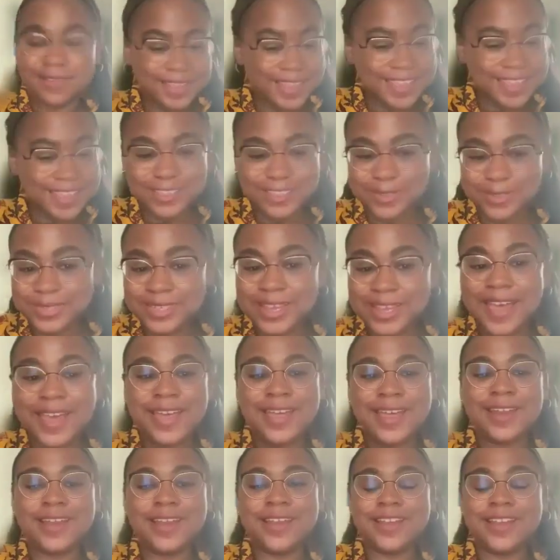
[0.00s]
as you
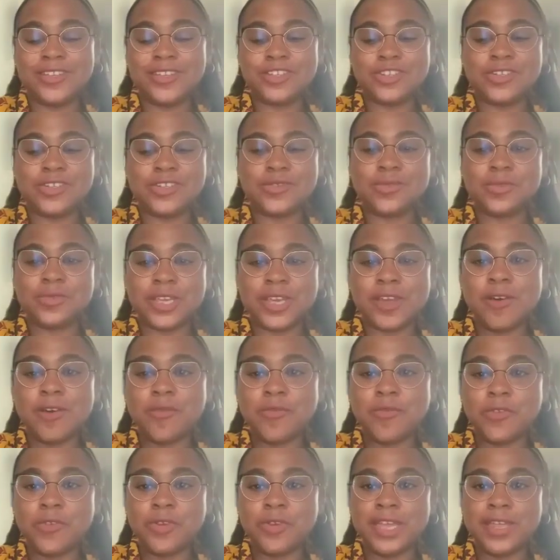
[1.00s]
said, is just really
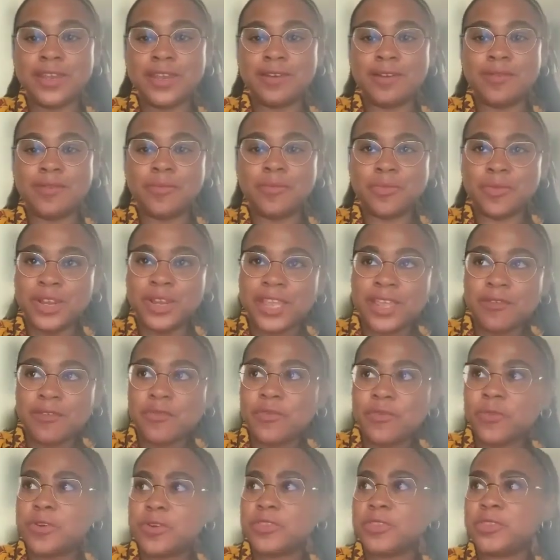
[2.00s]
helpful in
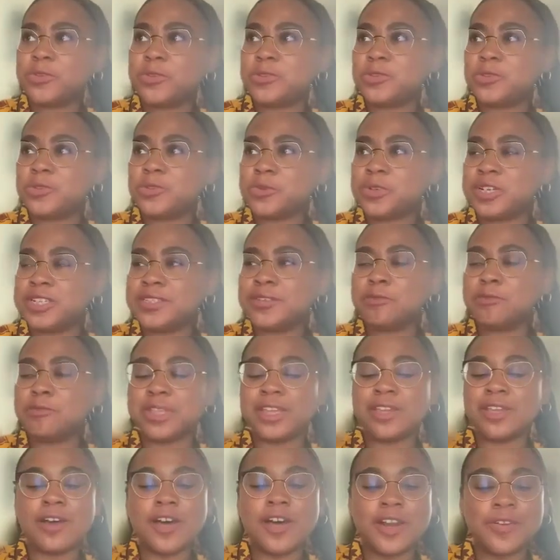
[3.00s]
bringing forth those stories and
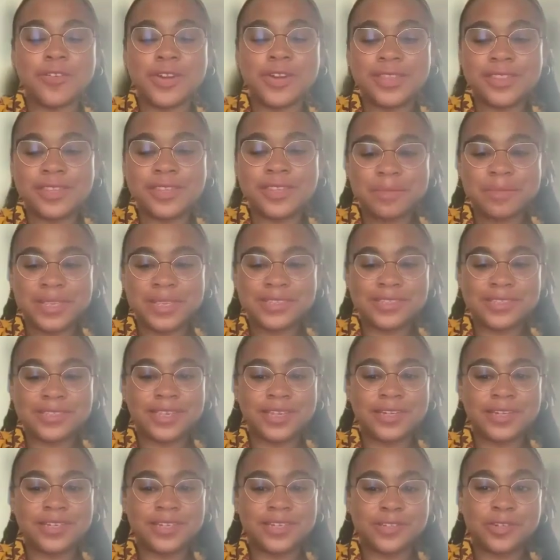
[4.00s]
really honoring them as
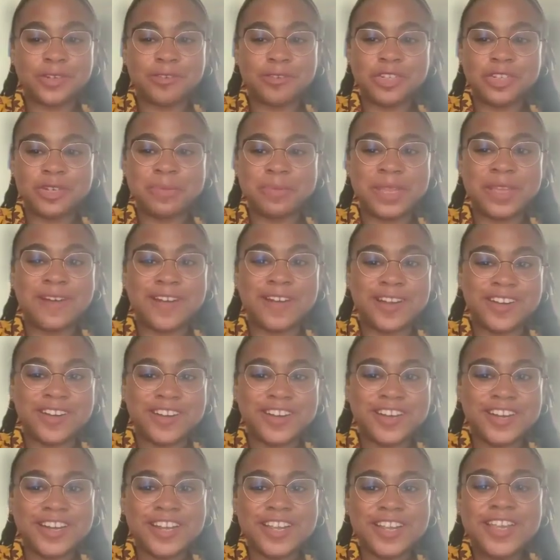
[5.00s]
they deserve to be
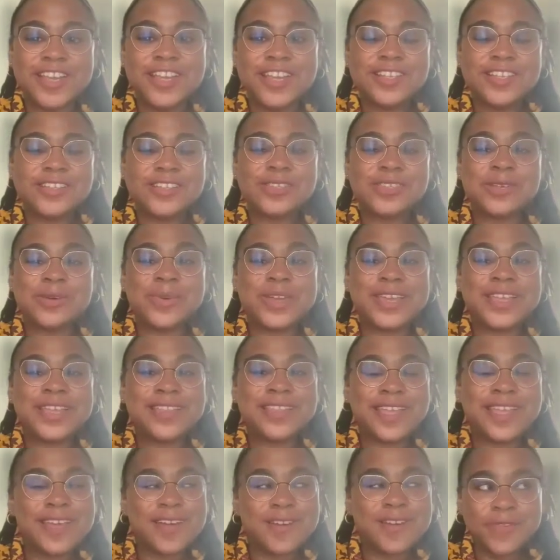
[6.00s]
honored. So
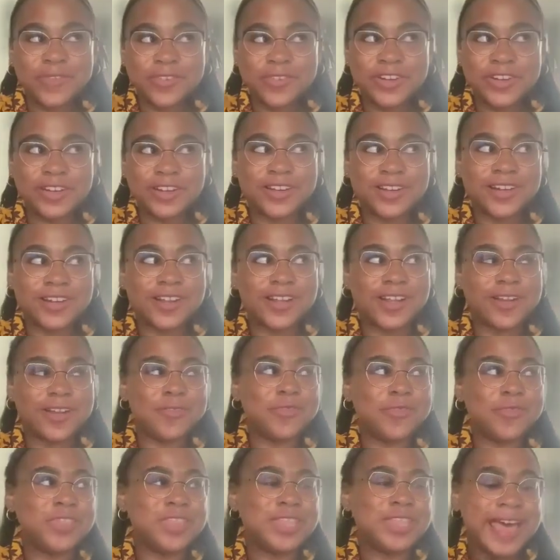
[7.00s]
in the effort
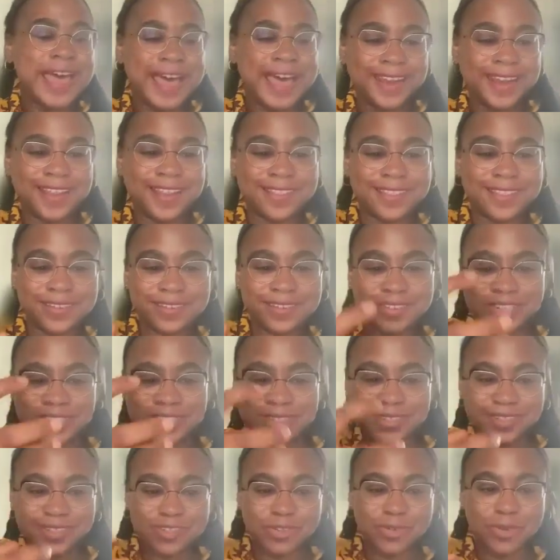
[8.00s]
of that, and
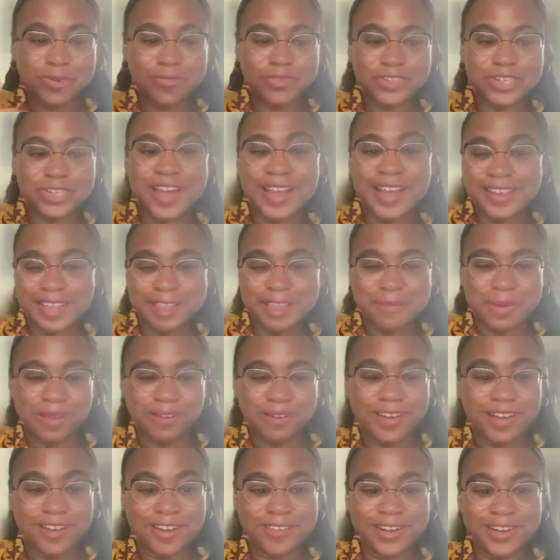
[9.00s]
just sort of talking
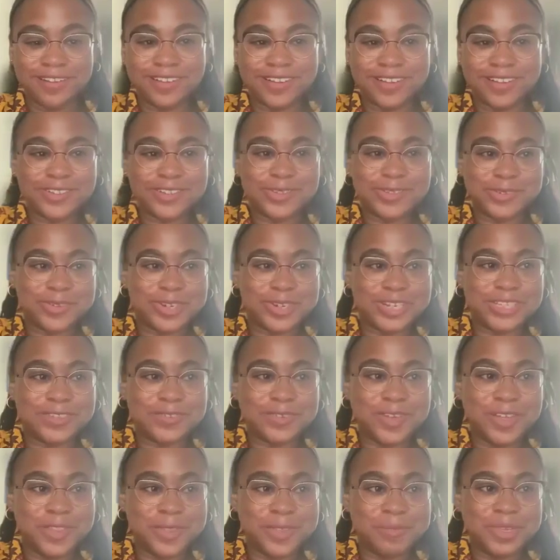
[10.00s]
about honoring the stories
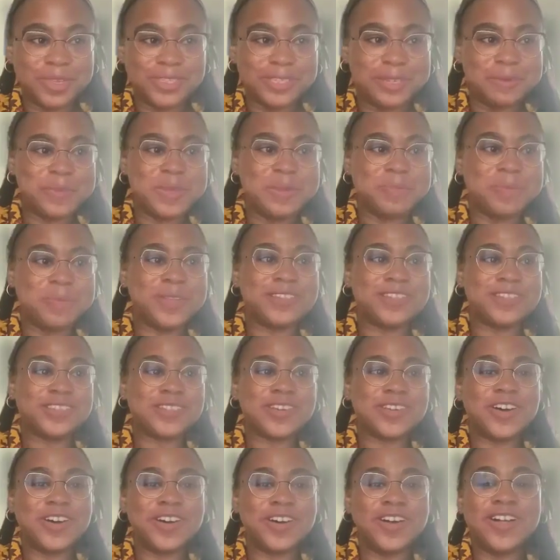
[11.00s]
of all the amazing people on
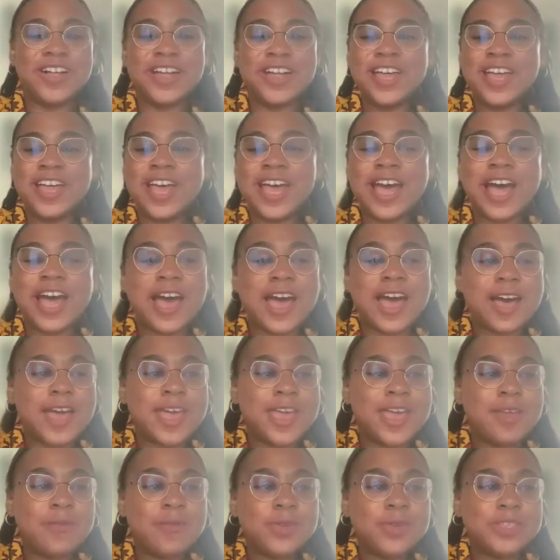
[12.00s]
this call,
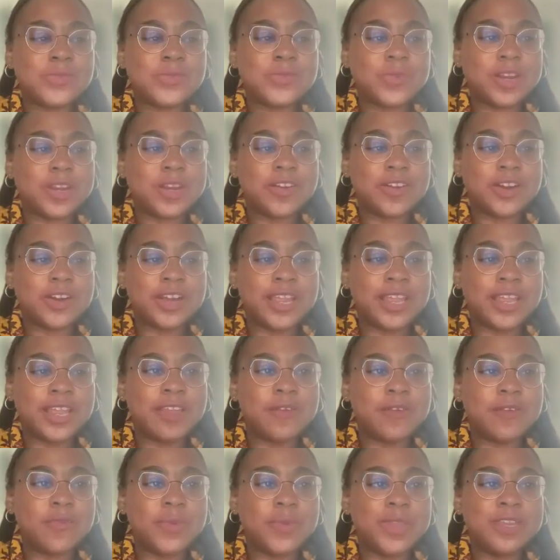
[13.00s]
I was wondering
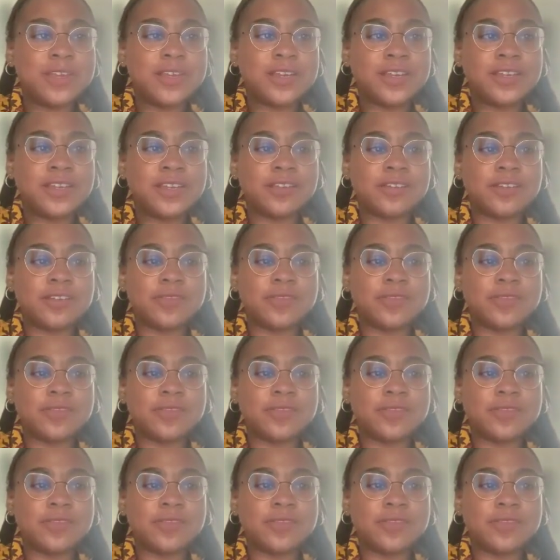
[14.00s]
if we could